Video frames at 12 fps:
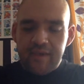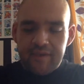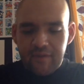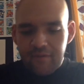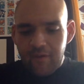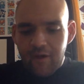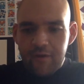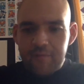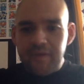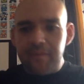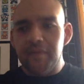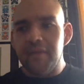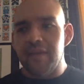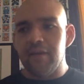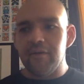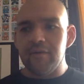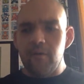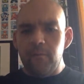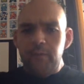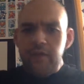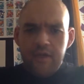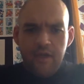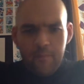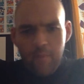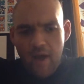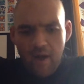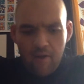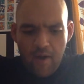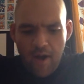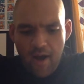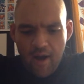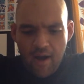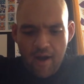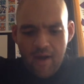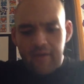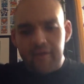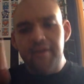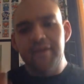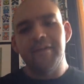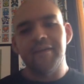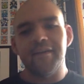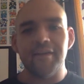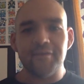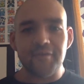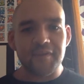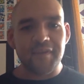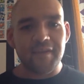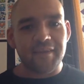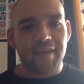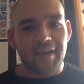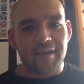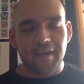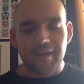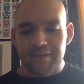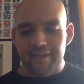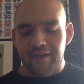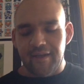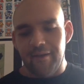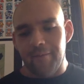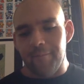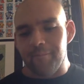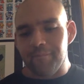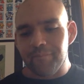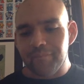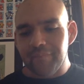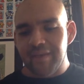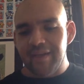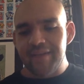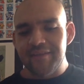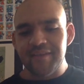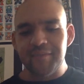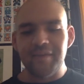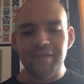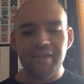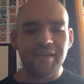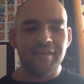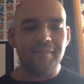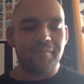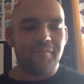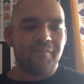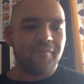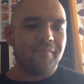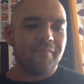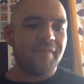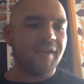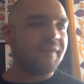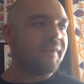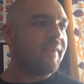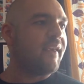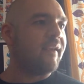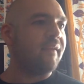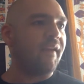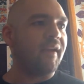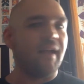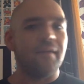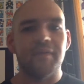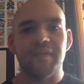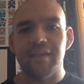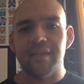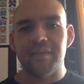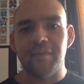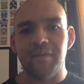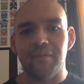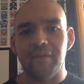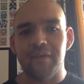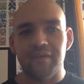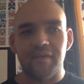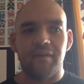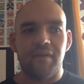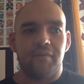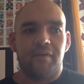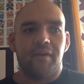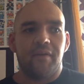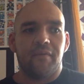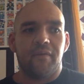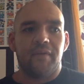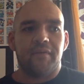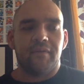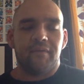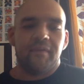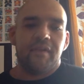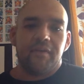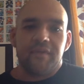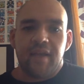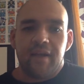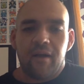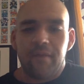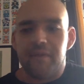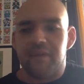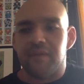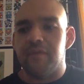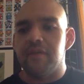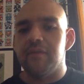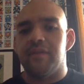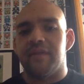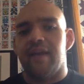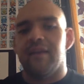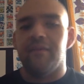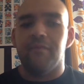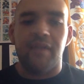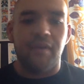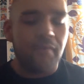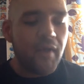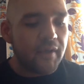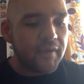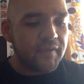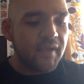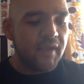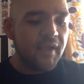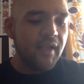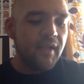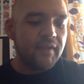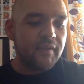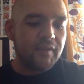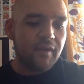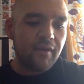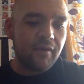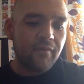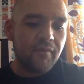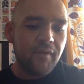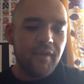little arms up in the air, and go vegan power, just like that. And it just became a thing. Like I would say it to my friends, that would go to the restaurant. Obviously, we knew exactly what it was. So,